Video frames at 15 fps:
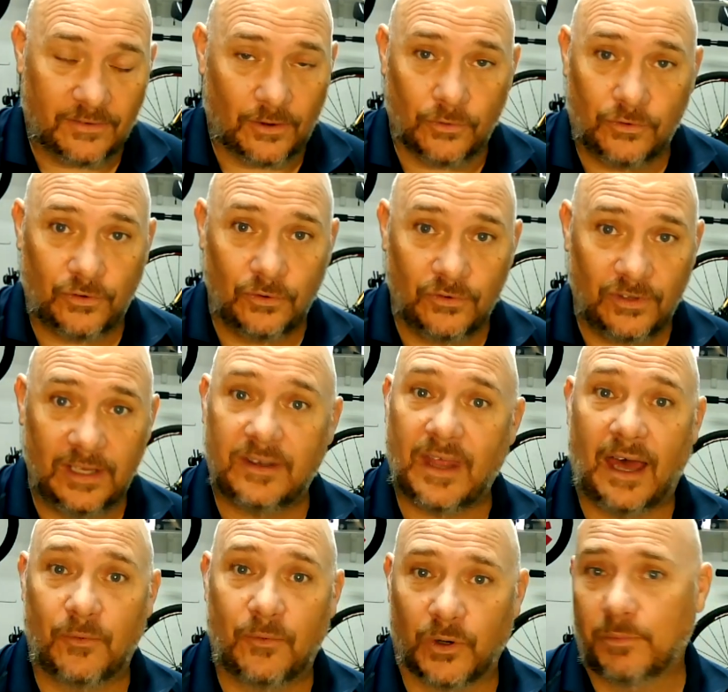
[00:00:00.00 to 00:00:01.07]
So
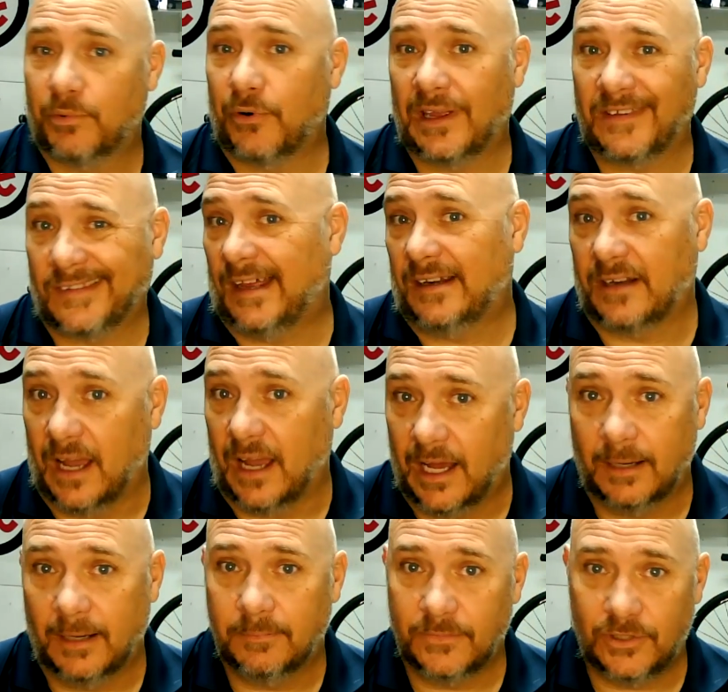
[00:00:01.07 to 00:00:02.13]

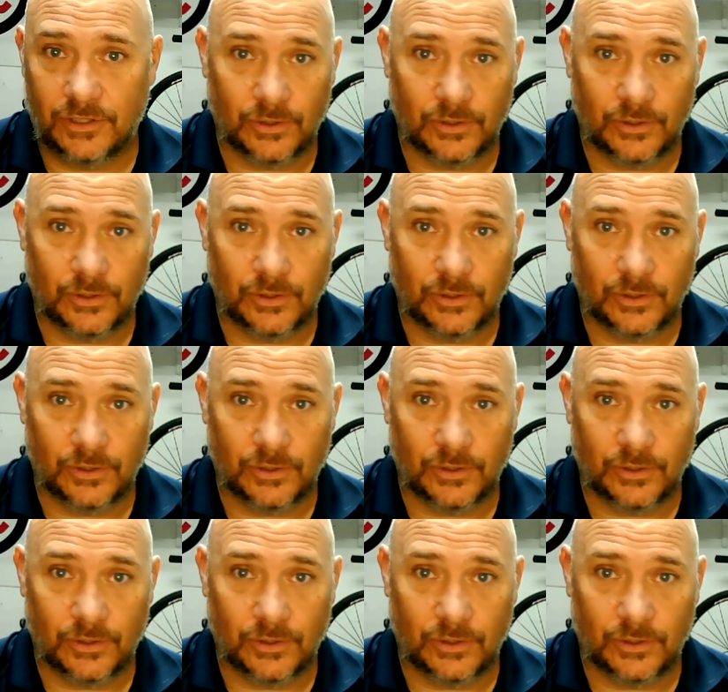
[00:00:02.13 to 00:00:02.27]
Susie.wordpress.com,